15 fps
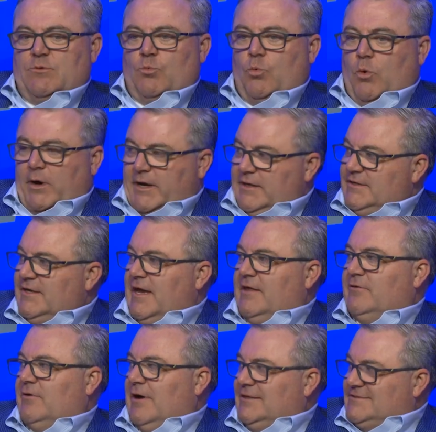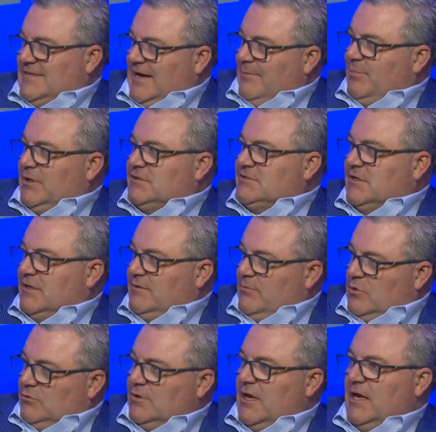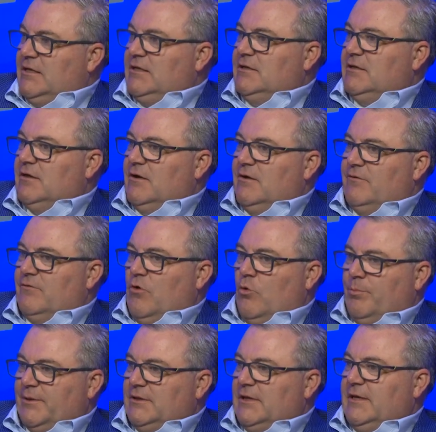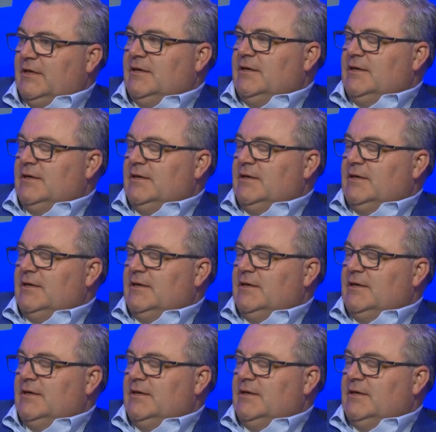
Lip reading: working together on topics and communicating openly,